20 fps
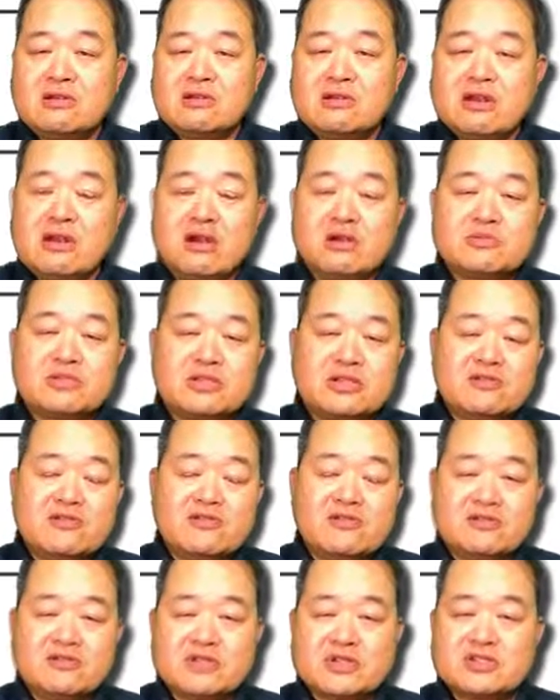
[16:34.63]
helps
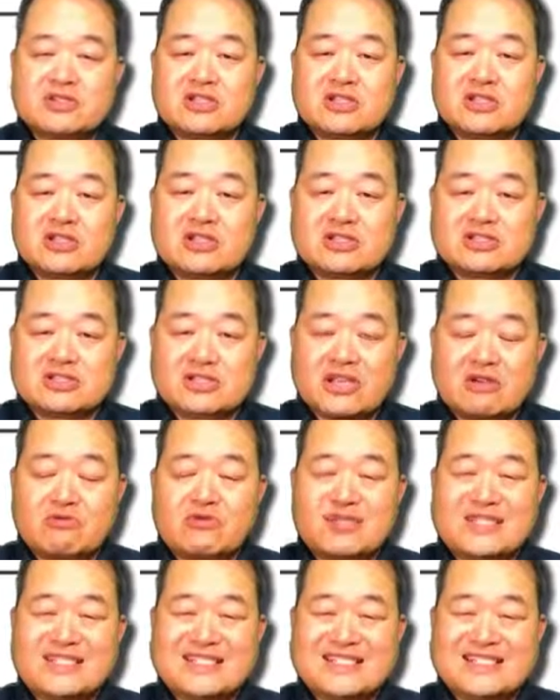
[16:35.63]
influence the things that
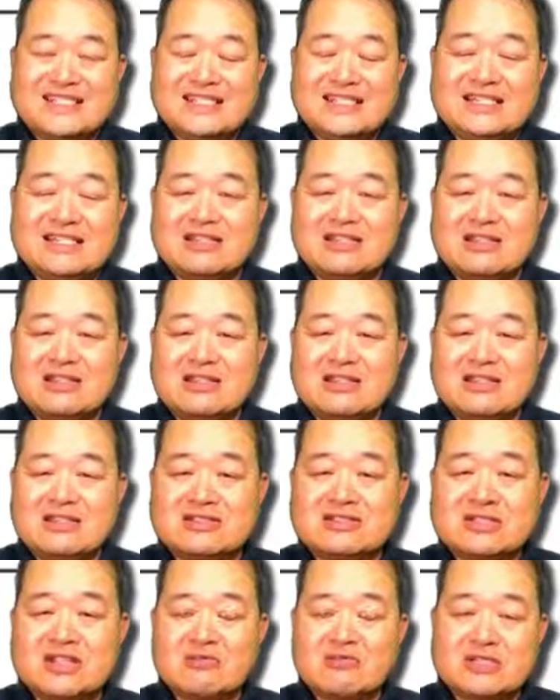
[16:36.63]
we see and the
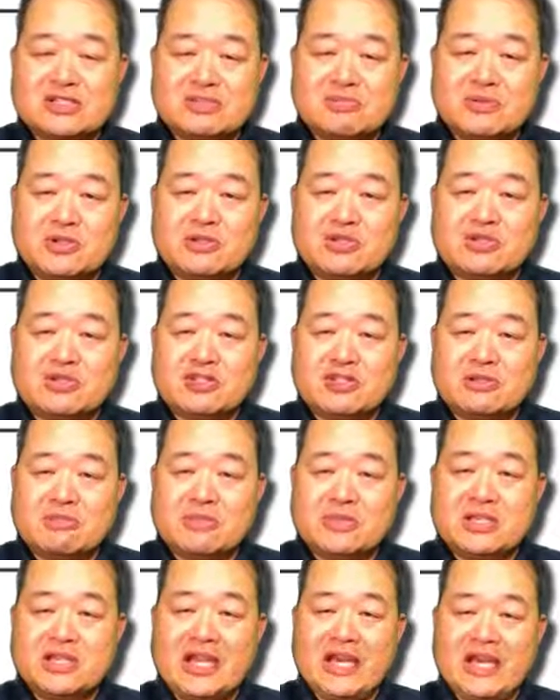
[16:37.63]
things that we experience and the
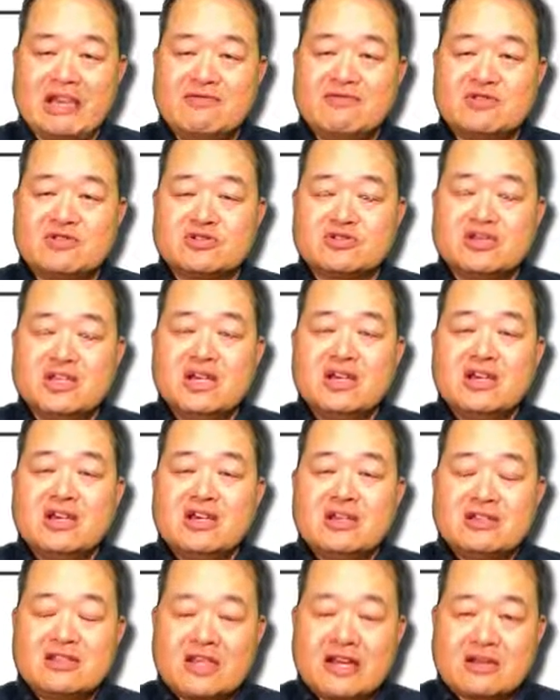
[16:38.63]
behaviors
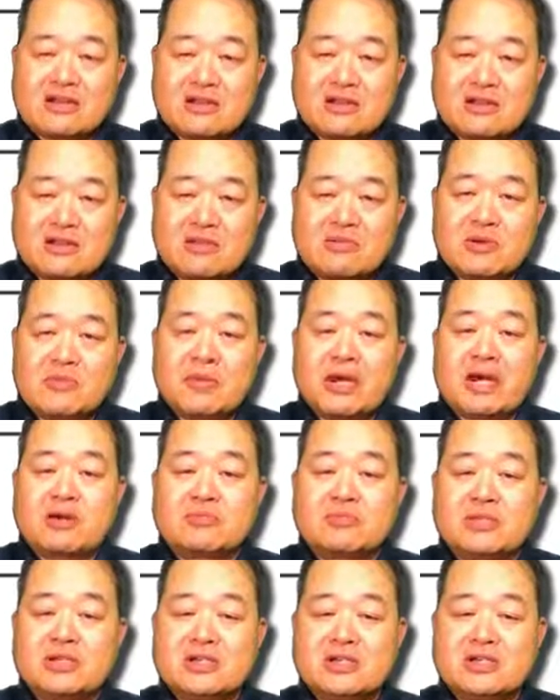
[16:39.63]
that come about
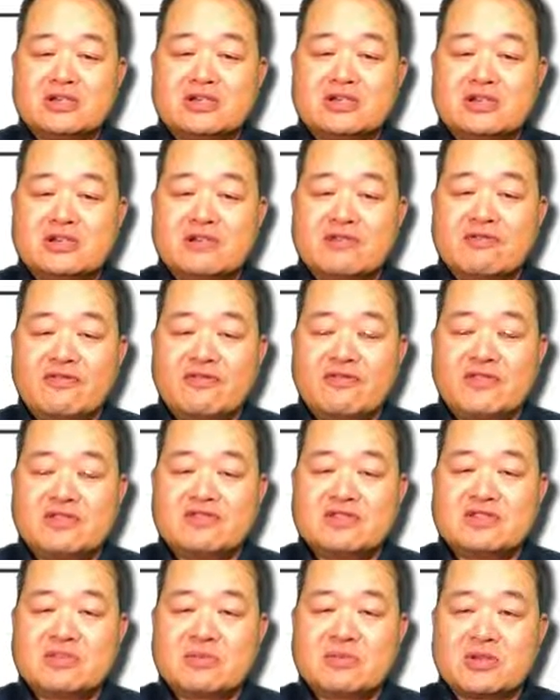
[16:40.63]
because of
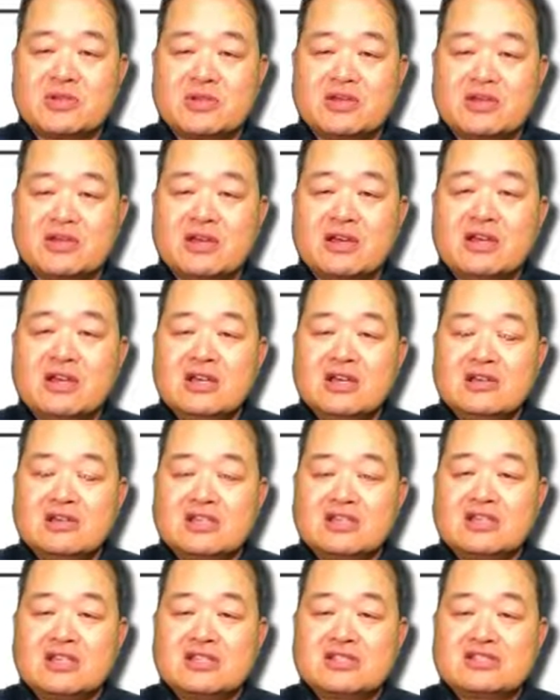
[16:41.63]
some of the
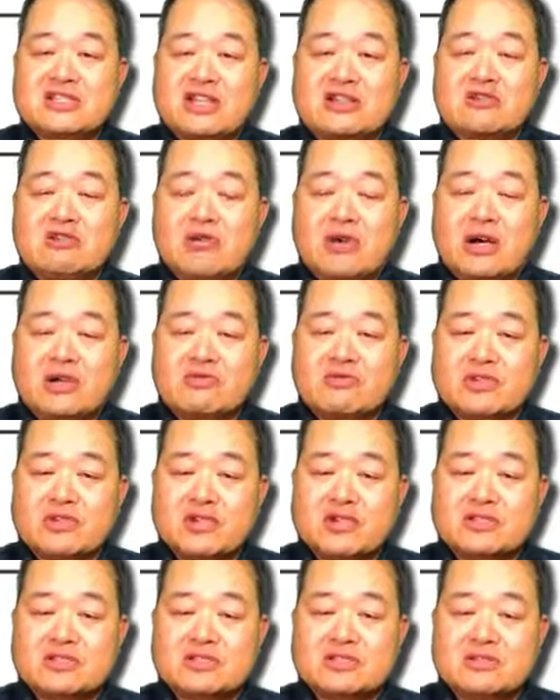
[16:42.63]
things that go on with
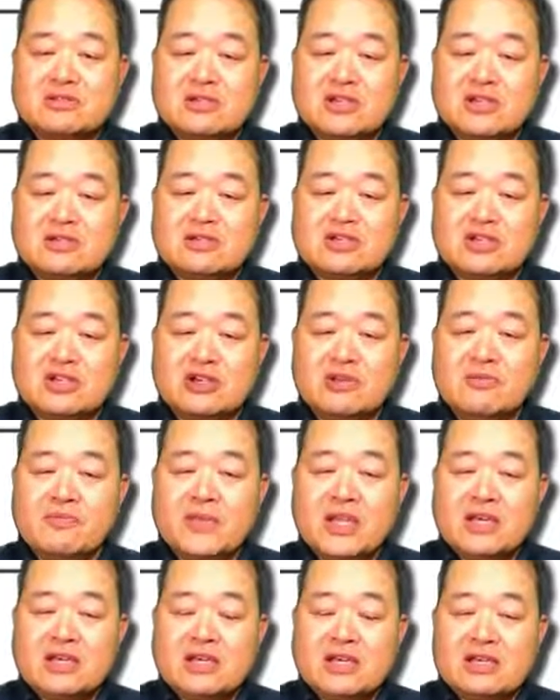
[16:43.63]
us. And so
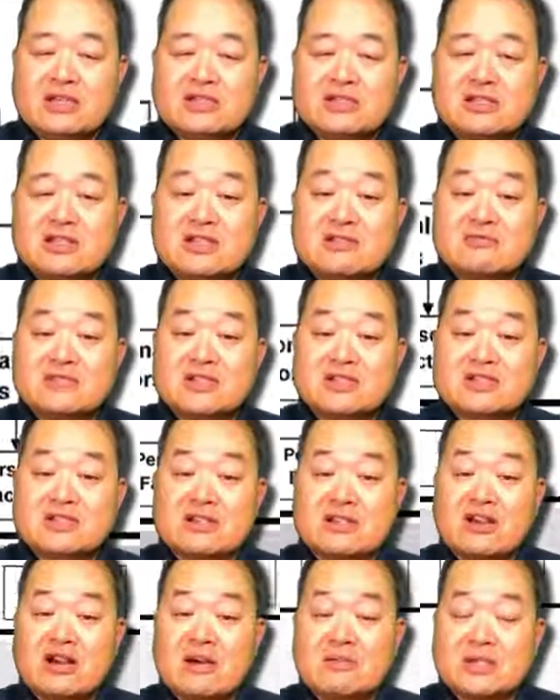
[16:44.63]
it gives us a
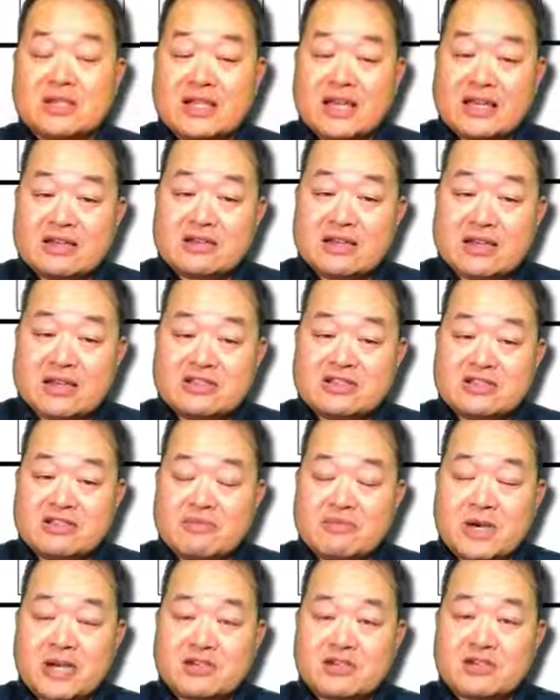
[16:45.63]
common language. ICF
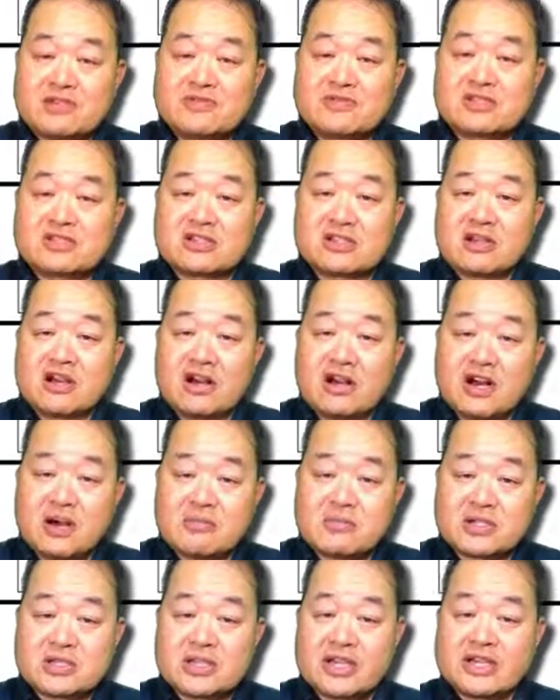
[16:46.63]
model gives us a
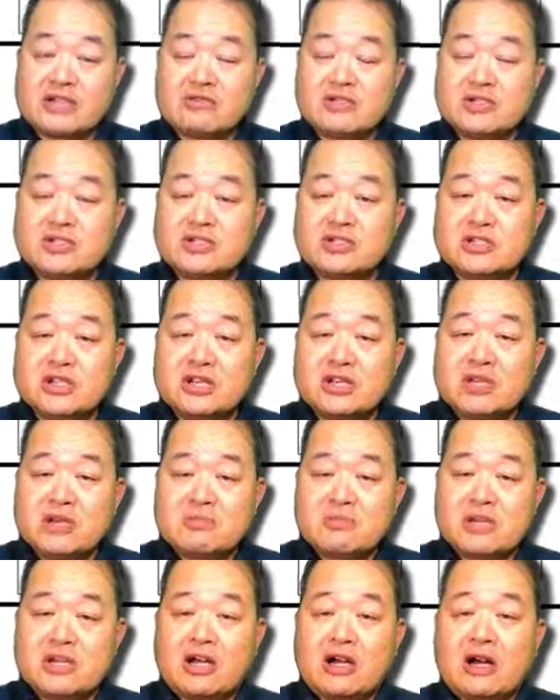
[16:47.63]
common language,
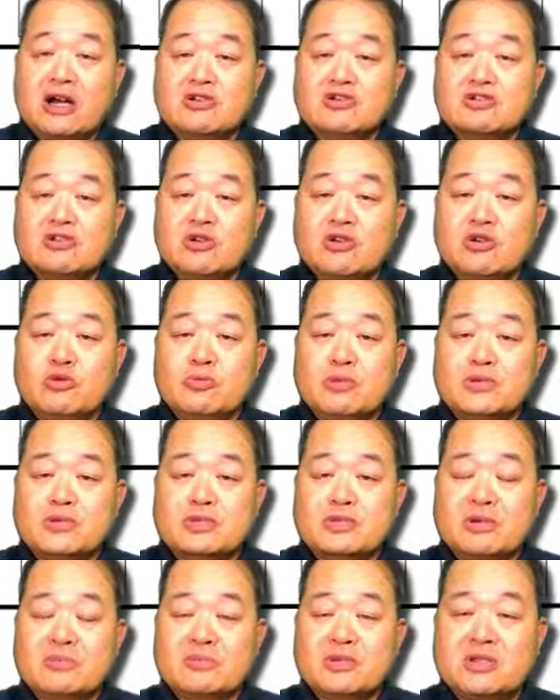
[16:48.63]
but it also
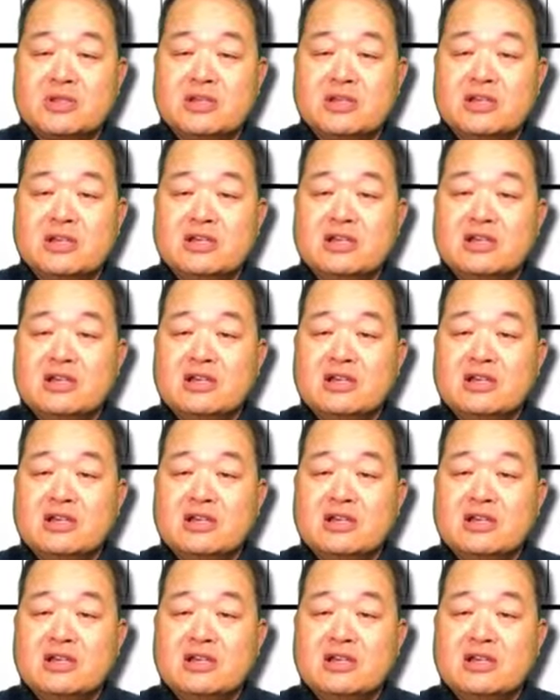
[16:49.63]
opens up the